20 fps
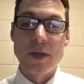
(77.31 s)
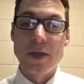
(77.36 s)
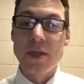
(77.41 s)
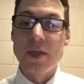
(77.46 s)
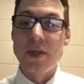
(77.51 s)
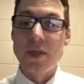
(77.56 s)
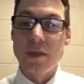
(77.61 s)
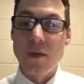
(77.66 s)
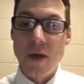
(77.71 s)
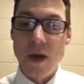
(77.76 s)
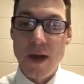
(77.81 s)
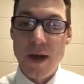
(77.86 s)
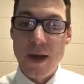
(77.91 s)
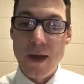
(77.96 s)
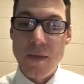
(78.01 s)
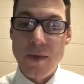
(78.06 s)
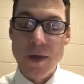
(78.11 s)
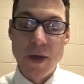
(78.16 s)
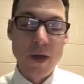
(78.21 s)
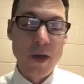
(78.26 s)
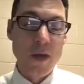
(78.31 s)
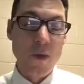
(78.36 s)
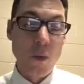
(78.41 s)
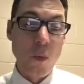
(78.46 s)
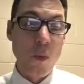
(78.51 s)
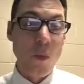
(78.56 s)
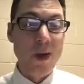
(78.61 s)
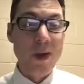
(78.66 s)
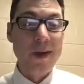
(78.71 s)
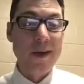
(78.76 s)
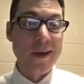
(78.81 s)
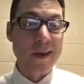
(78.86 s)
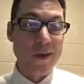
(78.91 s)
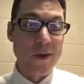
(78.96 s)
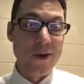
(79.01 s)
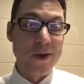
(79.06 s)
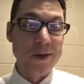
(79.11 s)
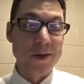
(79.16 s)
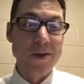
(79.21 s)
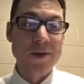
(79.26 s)
is described, what a
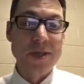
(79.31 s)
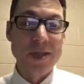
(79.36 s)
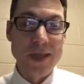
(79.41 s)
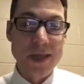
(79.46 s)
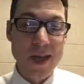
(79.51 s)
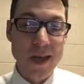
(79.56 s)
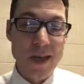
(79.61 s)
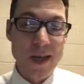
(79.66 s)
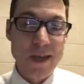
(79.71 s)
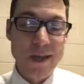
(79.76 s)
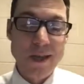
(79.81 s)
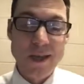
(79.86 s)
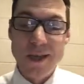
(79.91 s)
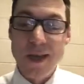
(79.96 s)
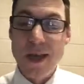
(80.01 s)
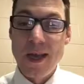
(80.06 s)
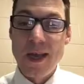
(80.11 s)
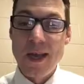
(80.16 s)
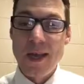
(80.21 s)
character says.